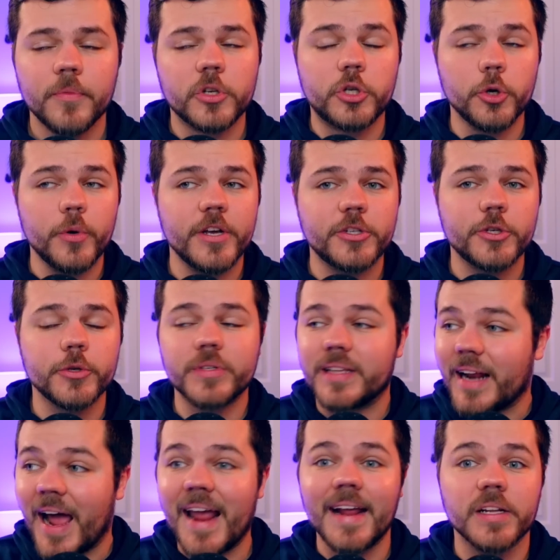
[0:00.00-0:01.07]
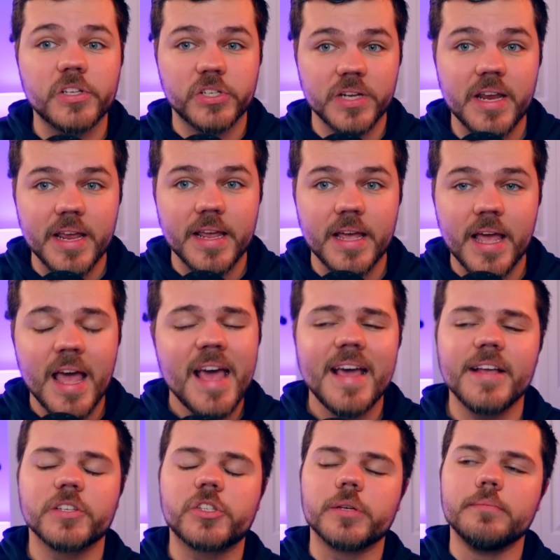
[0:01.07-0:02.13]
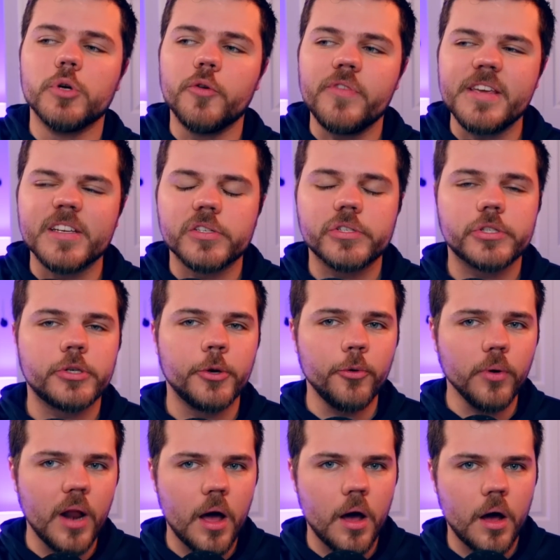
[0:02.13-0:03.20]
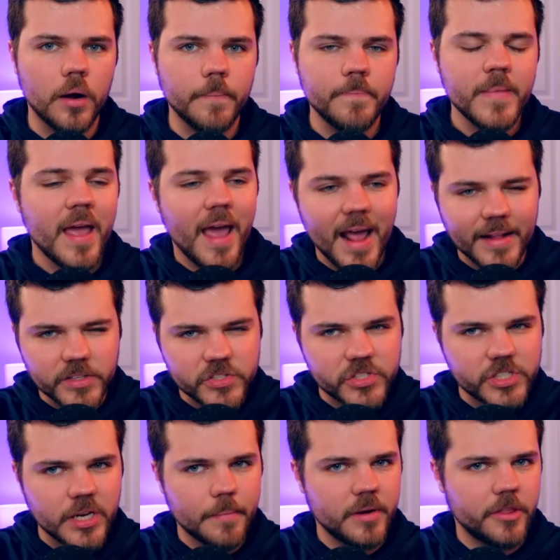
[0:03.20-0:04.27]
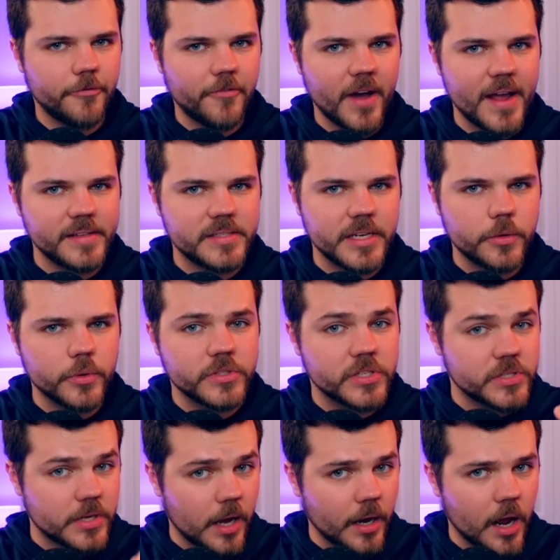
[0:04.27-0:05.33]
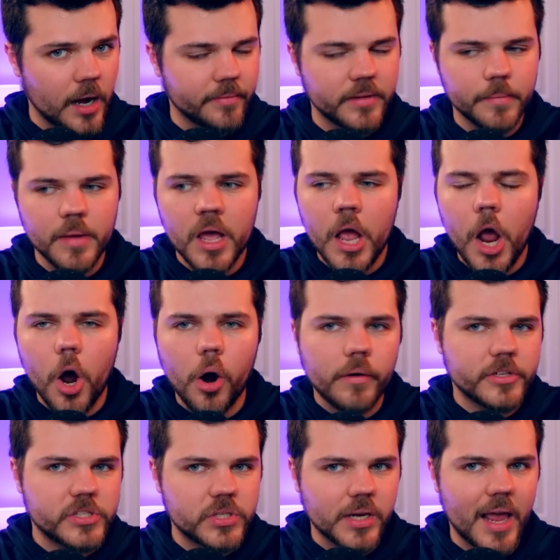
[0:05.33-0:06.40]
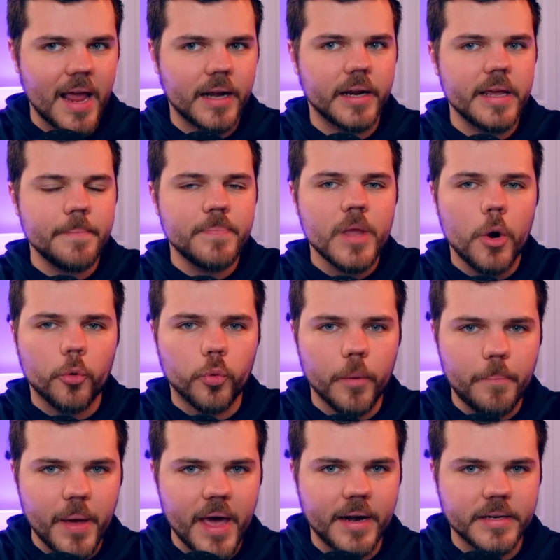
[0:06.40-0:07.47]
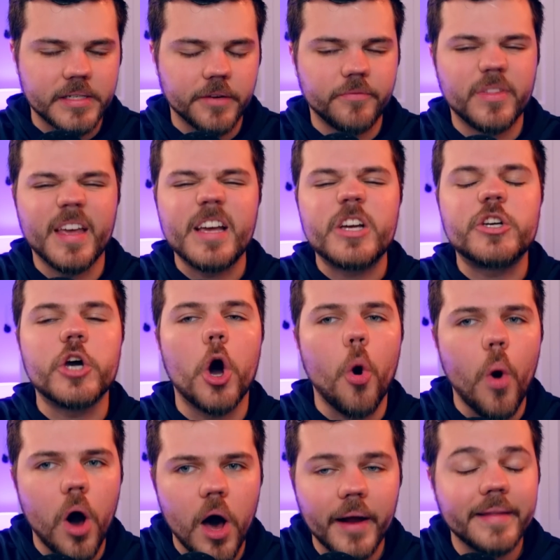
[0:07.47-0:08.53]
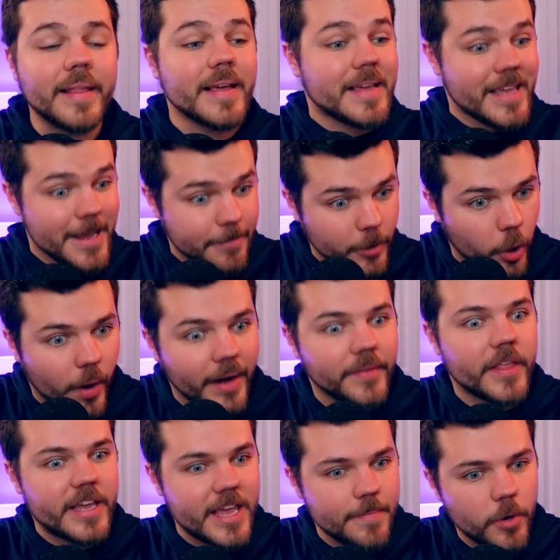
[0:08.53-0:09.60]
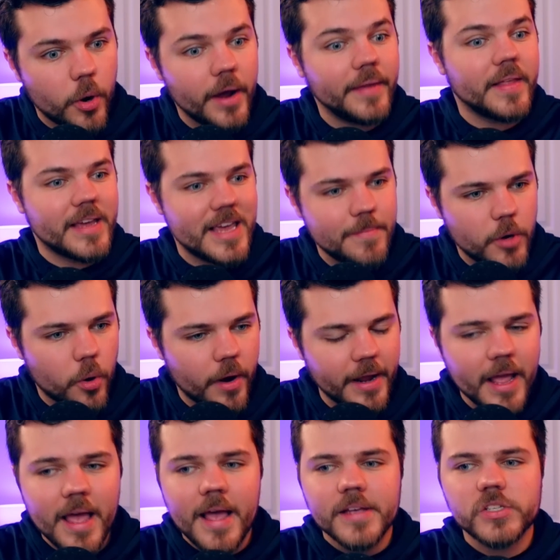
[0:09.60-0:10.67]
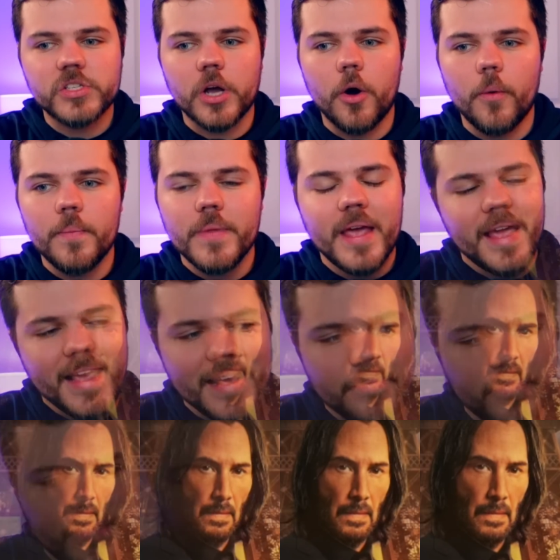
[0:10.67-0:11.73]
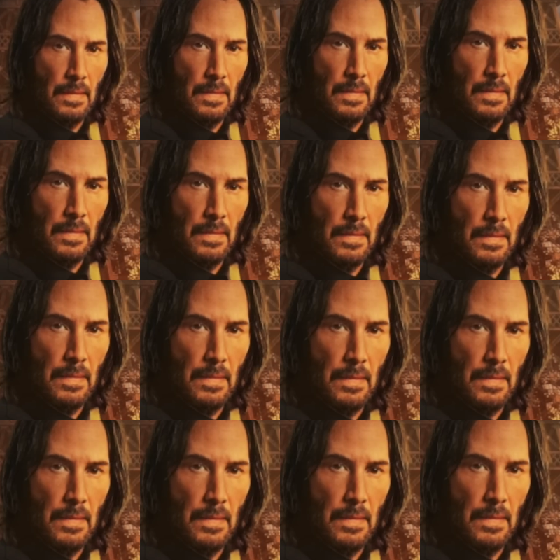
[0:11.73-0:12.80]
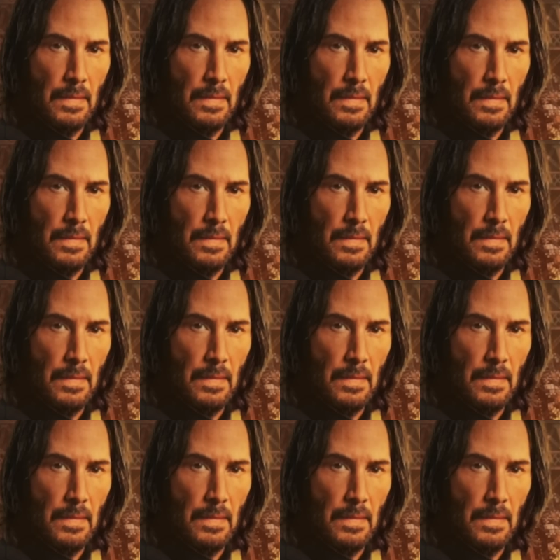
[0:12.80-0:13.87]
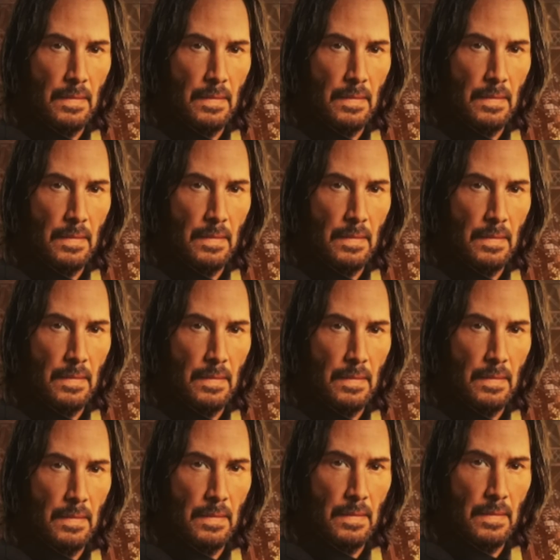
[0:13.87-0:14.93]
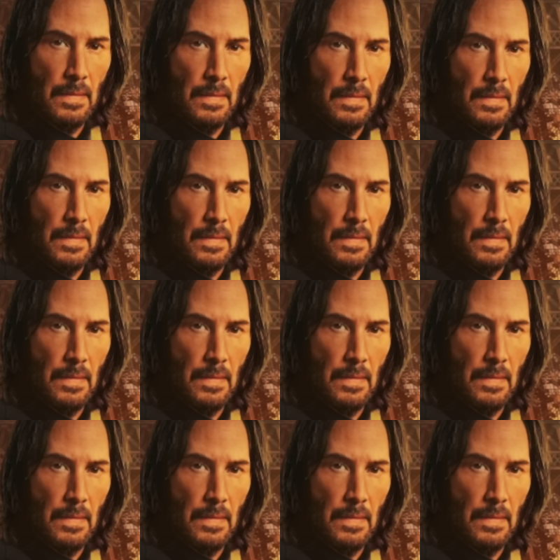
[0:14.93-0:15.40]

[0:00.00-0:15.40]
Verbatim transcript: The two issues that I could see is the movie is too long, and some of the fight sequences, not all of them, are slightly repetitive. They go on, and they keep going, and they keep going, and they keep going. So, in that way, I could see you watching this movie and saying, well, it might just be too